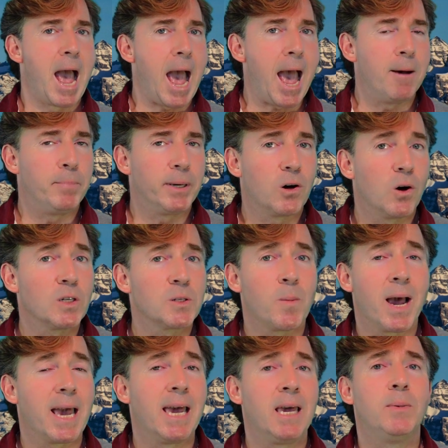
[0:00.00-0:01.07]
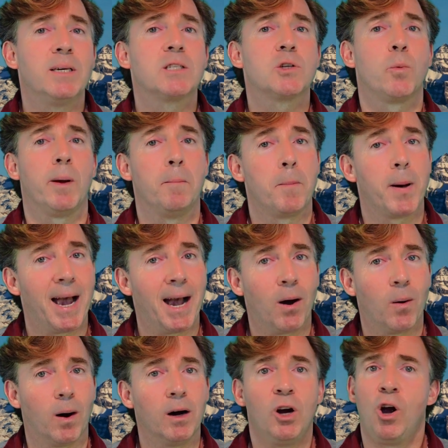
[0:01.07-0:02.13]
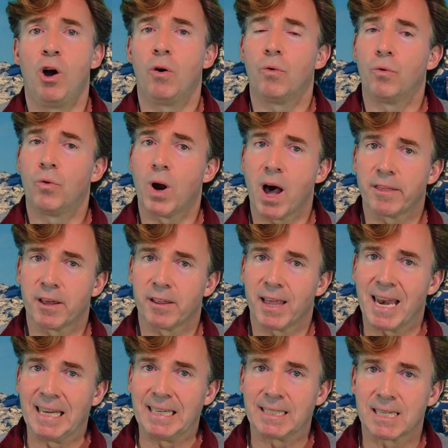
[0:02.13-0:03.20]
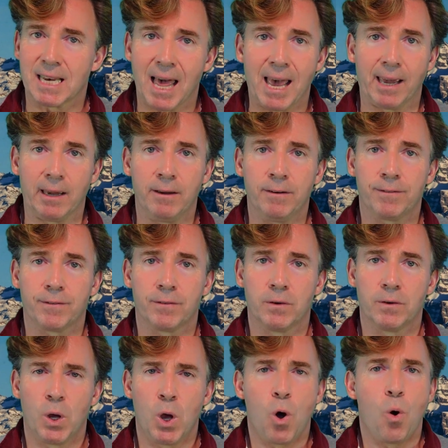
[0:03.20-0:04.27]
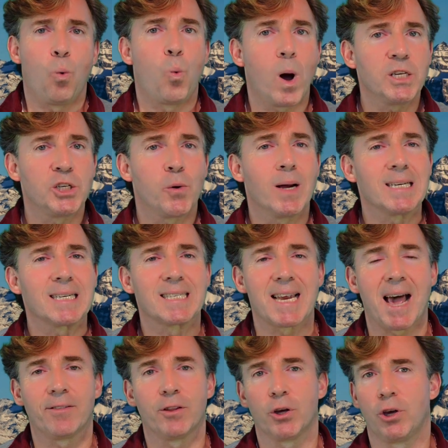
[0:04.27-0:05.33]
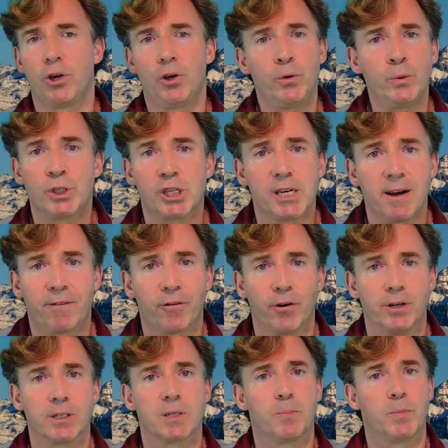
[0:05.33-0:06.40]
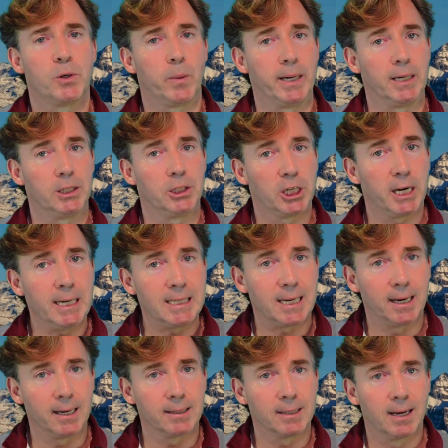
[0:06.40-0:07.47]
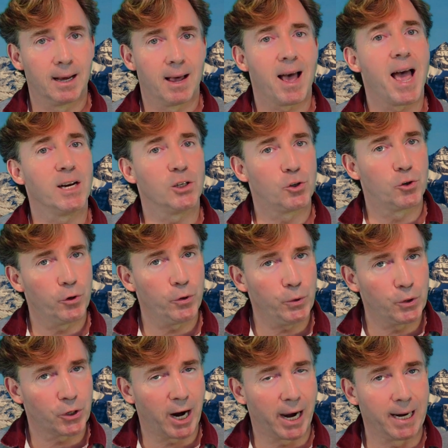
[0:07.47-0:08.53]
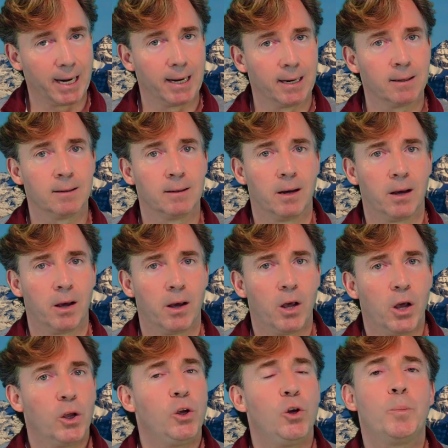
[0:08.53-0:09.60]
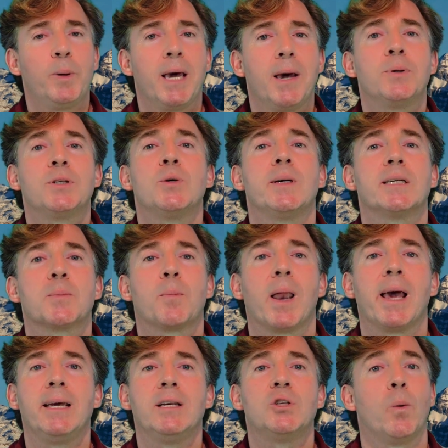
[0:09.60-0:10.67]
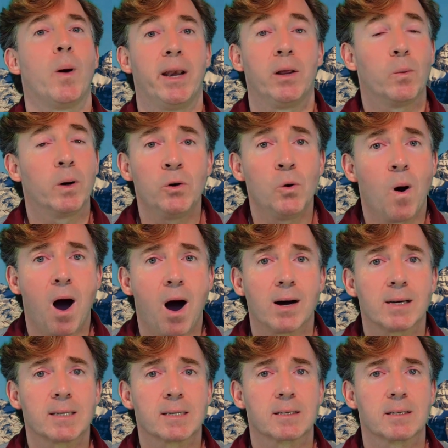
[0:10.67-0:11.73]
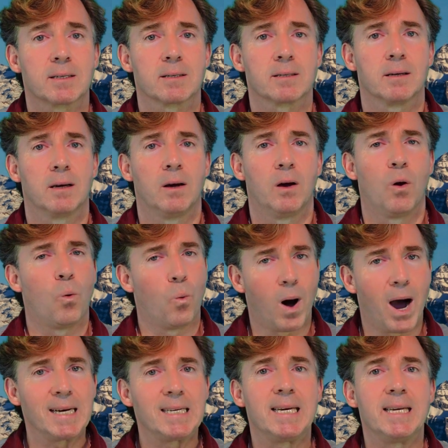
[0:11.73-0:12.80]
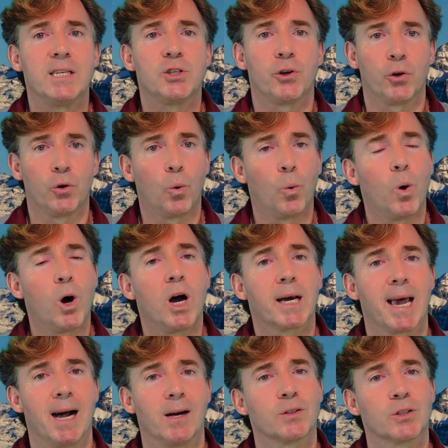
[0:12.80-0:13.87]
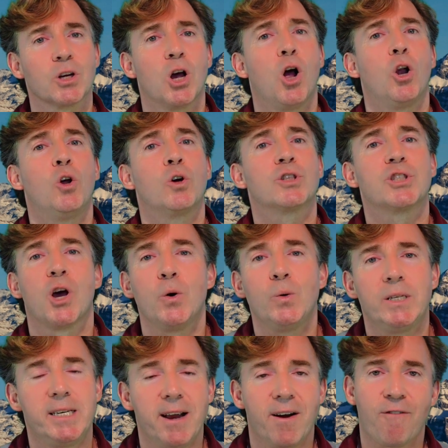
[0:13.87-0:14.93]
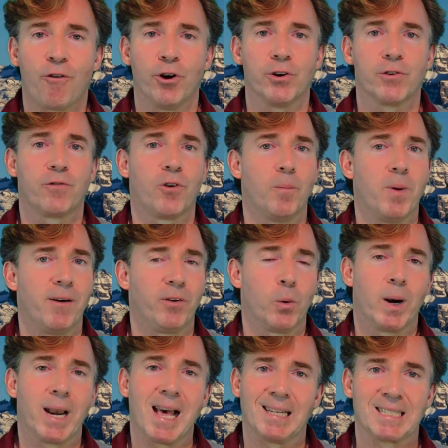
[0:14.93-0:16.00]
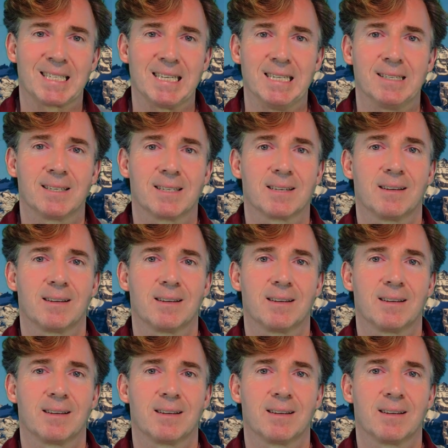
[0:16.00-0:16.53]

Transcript: And because my aim is to empower rather than enslave, once you understand the huge difference between cheating and true training, you'll be able to explain to anyone who asks why it is your workouts look so different from everyone else's.